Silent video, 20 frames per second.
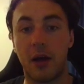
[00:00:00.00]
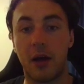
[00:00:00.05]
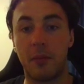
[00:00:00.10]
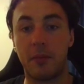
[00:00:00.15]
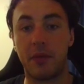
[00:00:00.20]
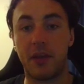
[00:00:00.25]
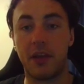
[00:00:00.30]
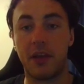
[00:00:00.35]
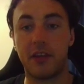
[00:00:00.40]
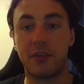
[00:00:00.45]

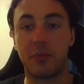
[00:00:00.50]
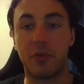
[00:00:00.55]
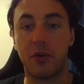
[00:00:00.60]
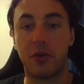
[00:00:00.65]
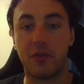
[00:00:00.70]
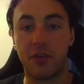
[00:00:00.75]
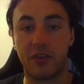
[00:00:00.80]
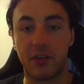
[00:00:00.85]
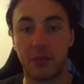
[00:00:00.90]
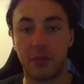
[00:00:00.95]
Here's a
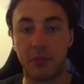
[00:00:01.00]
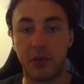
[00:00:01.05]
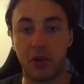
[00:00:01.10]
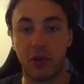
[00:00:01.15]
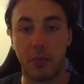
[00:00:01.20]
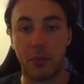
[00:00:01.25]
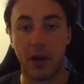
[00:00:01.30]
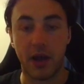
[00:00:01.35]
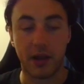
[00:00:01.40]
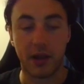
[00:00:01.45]
perfect example. Let me
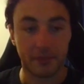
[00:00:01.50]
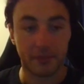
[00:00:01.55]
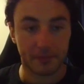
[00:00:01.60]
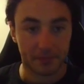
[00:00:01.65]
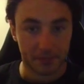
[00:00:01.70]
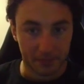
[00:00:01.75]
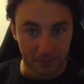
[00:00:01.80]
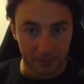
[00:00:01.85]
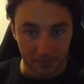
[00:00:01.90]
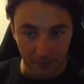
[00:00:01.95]
go back.
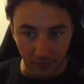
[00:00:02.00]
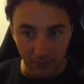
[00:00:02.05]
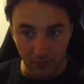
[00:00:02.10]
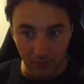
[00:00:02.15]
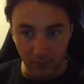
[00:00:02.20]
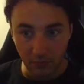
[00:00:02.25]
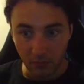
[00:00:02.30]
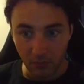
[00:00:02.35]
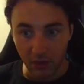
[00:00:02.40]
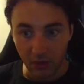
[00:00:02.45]

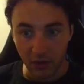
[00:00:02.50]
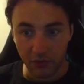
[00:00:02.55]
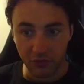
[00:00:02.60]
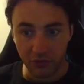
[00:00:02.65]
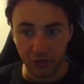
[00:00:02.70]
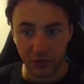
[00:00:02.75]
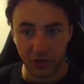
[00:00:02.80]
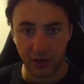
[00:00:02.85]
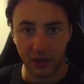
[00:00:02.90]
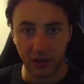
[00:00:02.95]

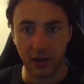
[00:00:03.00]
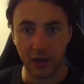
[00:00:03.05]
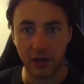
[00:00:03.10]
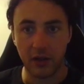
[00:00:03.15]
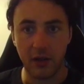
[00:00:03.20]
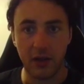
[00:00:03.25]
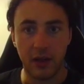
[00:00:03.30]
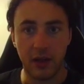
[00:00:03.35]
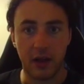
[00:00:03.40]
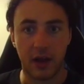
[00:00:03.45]
So here,
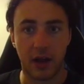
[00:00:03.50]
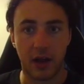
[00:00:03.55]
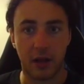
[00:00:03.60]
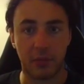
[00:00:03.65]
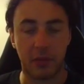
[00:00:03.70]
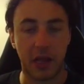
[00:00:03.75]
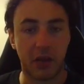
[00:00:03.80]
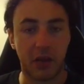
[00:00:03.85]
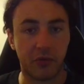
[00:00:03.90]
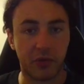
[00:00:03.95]

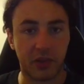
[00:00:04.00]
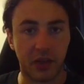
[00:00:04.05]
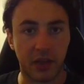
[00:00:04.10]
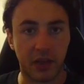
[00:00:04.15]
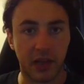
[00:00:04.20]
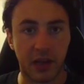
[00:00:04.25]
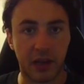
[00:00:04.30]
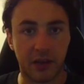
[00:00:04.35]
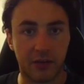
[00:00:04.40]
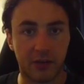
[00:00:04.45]
later in the
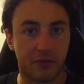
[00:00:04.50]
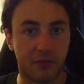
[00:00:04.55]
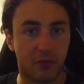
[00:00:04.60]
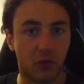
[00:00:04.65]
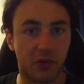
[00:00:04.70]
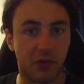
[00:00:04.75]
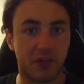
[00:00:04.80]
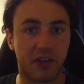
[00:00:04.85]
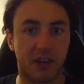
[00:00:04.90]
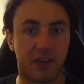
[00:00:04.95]
lane, just
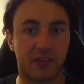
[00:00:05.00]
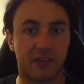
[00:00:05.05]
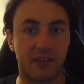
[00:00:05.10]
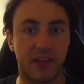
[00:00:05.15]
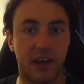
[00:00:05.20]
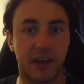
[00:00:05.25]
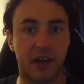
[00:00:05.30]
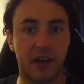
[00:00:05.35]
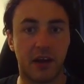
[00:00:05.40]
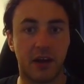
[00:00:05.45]
40 seconds
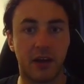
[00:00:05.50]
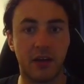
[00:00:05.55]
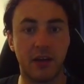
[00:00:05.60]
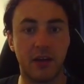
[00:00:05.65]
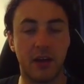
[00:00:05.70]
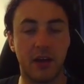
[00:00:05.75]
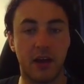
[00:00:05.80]
later,